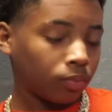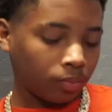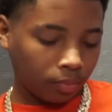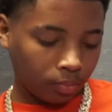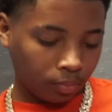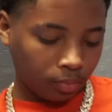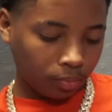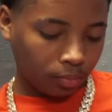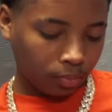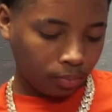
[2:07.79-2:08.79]

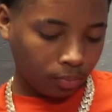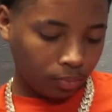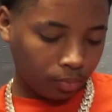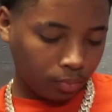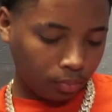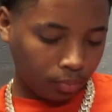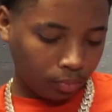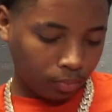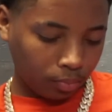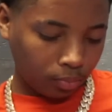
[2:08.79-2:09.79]

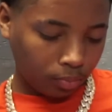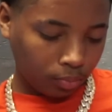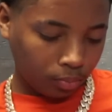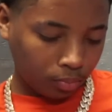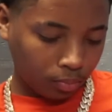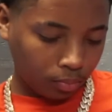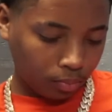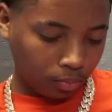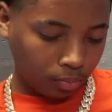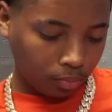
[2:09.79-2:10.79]

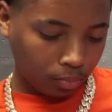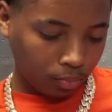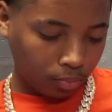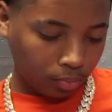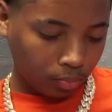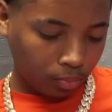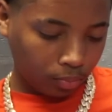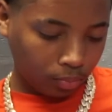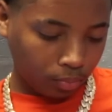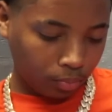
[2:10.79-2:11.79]

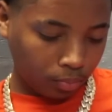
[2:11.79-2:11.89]
[no speech]